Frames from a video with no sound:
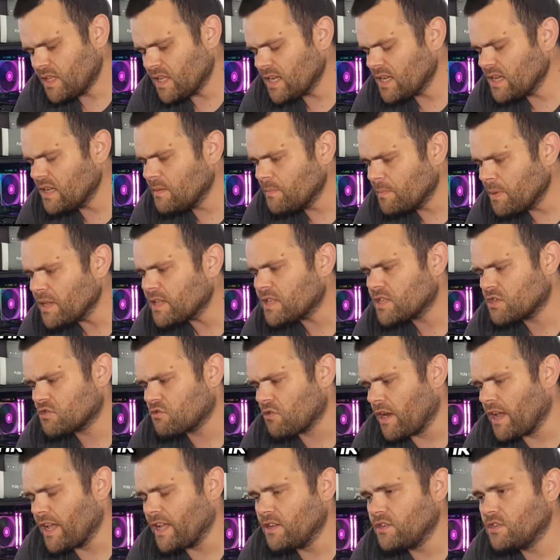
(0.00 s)
a bit
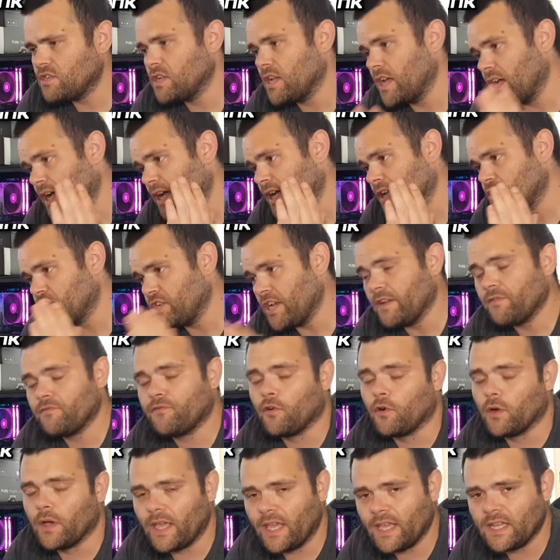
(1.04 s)
strange. Uh, Gen
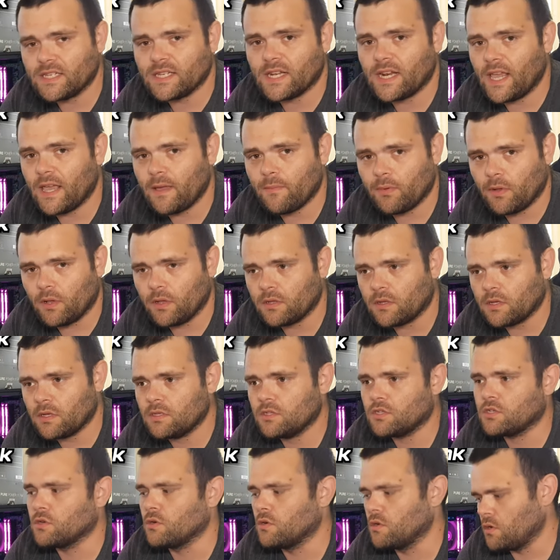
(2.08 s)
four is enabled,
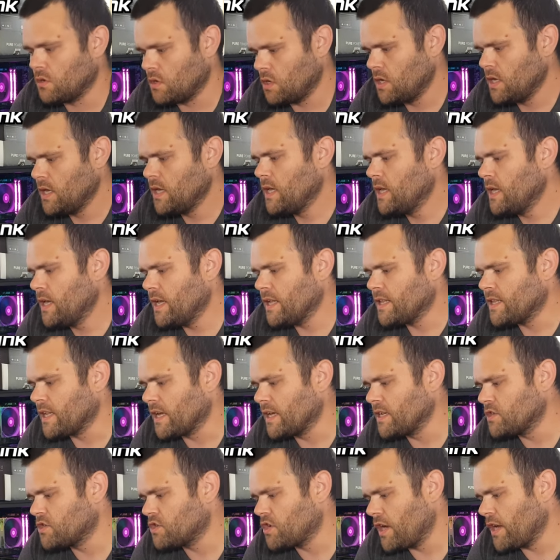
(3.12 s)
so it
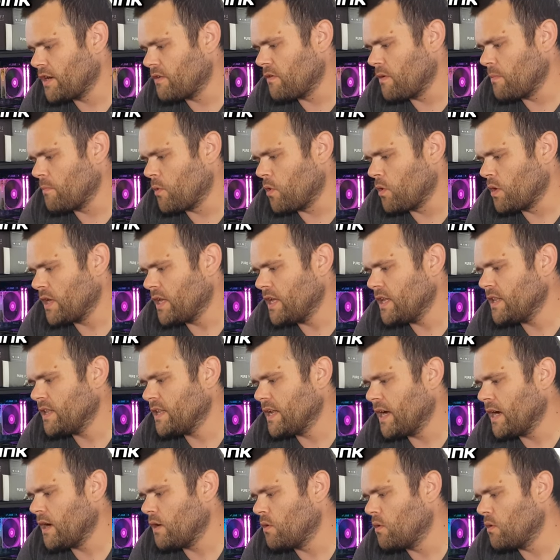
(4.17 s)
does generate more heat.
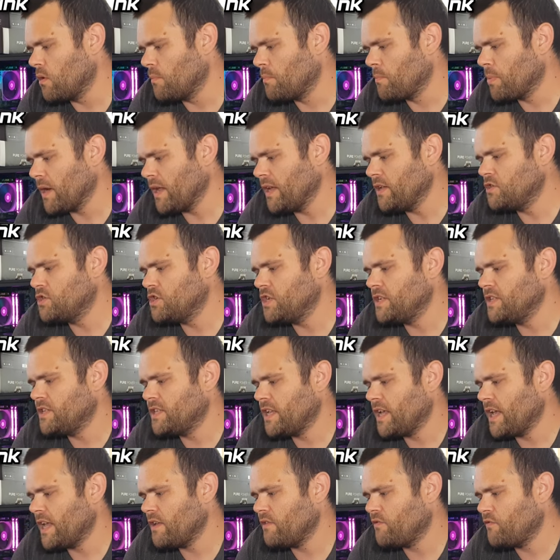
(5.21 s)
Now, playing G
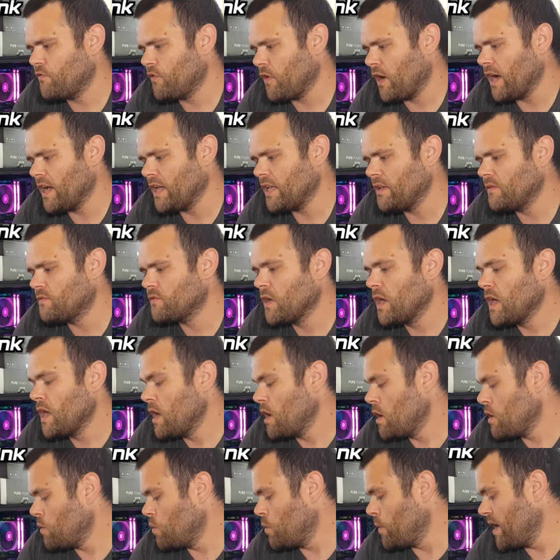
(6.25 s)
T A five
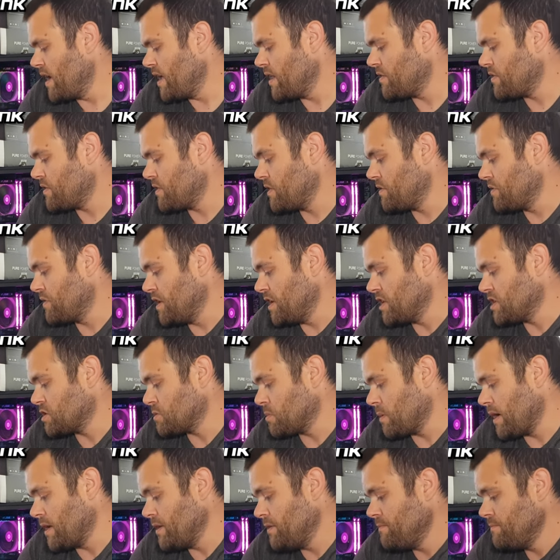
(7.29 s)
with this
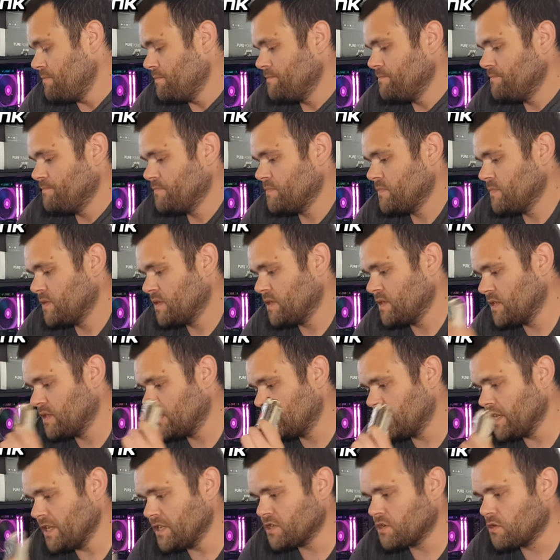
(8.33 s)
one,
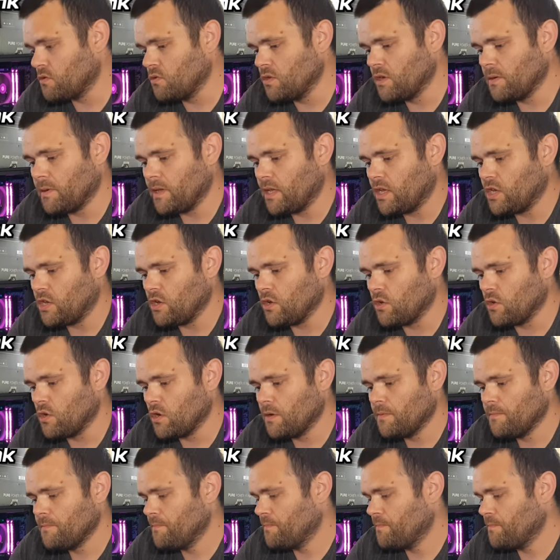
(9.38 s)
this cooler right here,